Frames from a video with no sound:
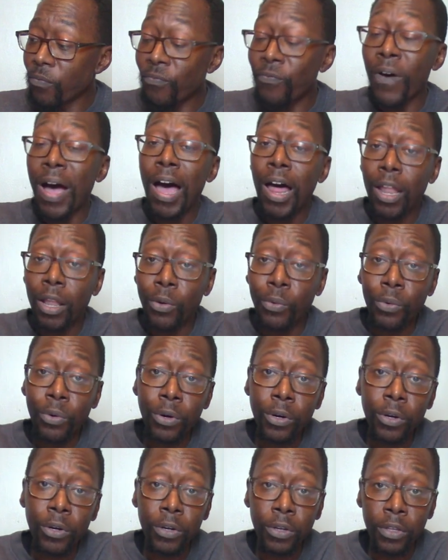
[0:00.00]

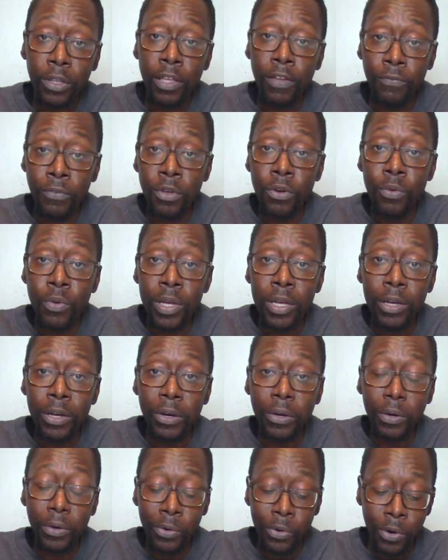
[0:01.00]
follower, if you
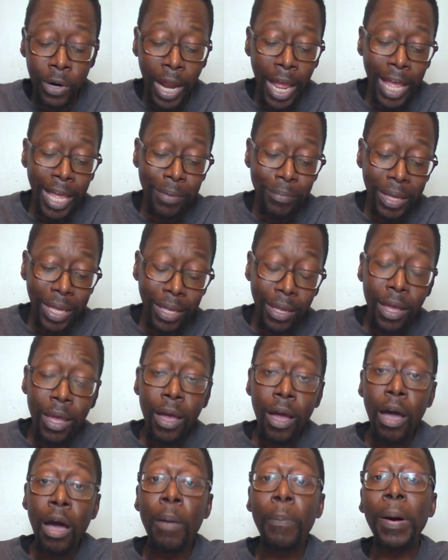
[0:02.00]
will, or I'm a
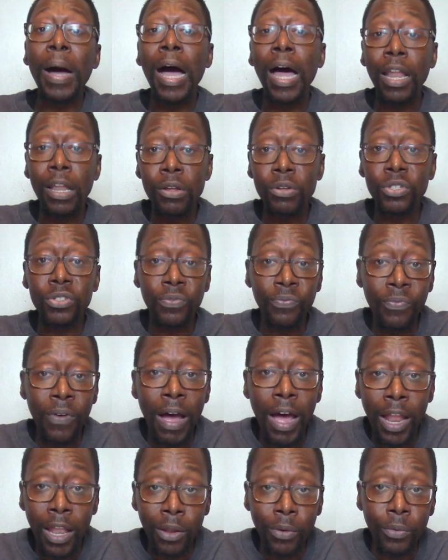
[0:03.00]
Apollos
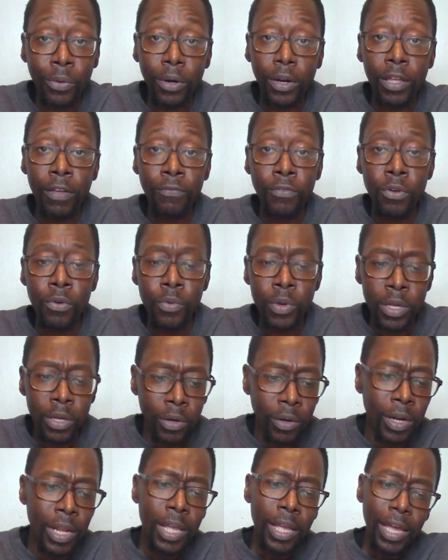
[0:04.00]
follower, if you
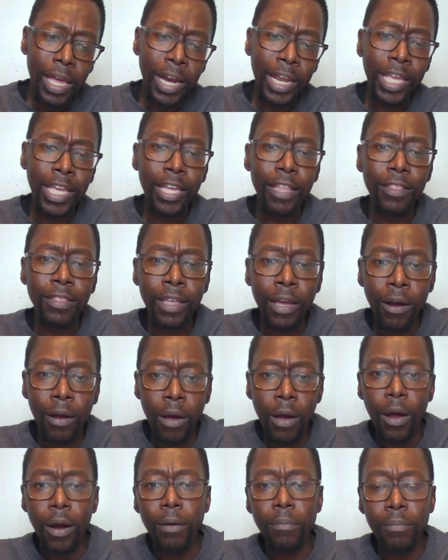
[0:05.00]
will. And again, there
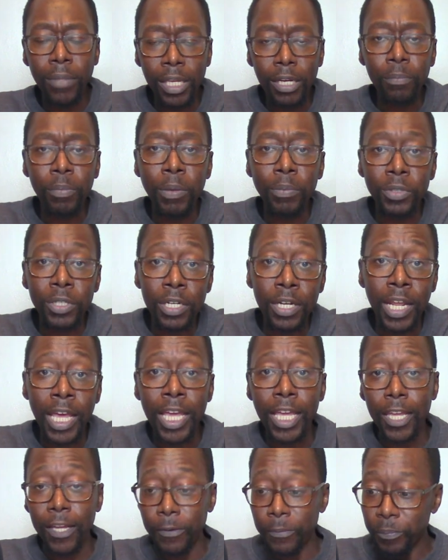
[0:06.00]
are many people
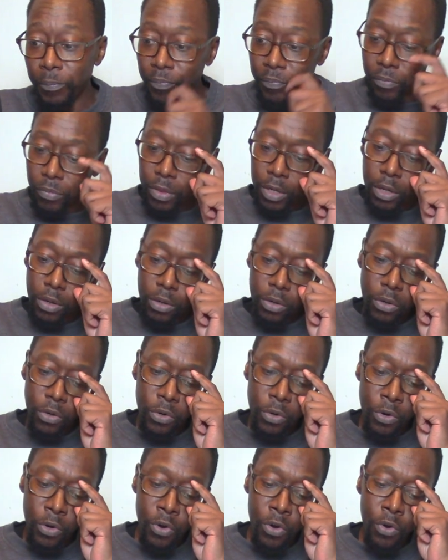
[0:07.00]
today
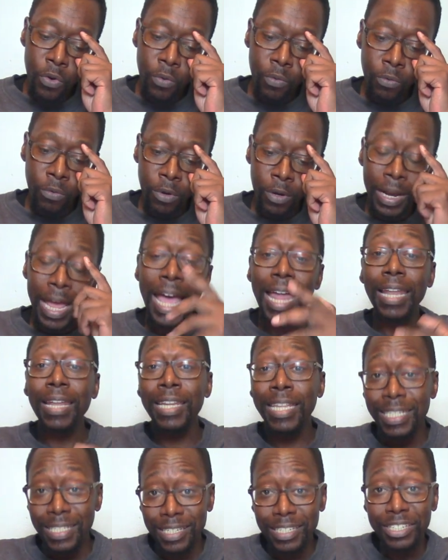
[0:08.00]
who will not
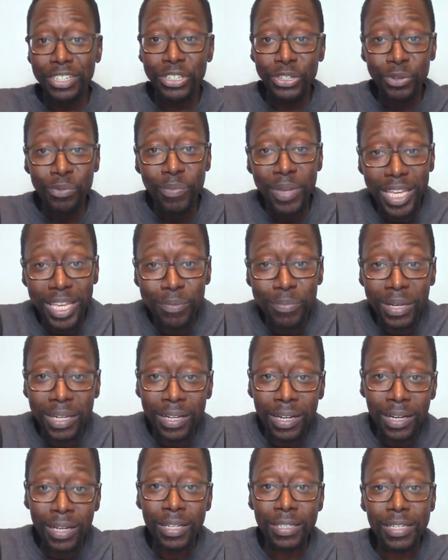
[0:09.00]
listen to me
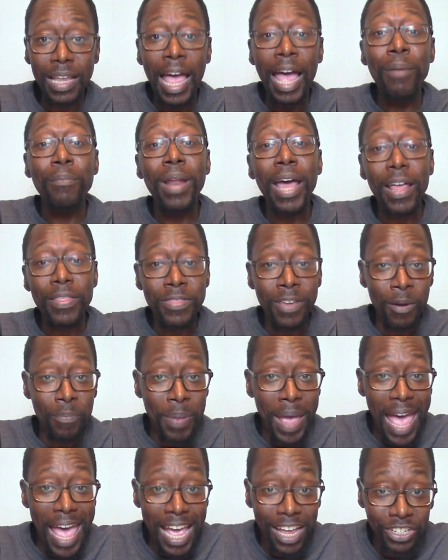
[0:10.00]
because I'm not their
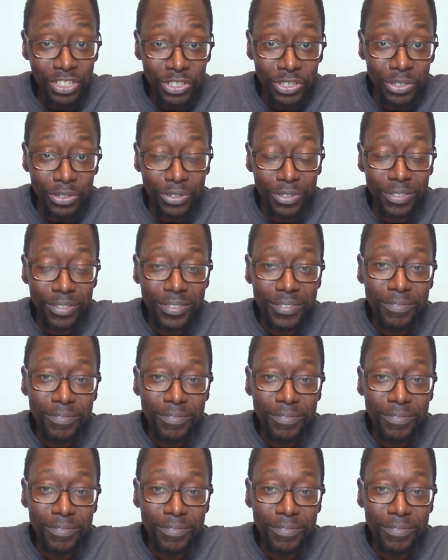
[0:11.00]
pastor.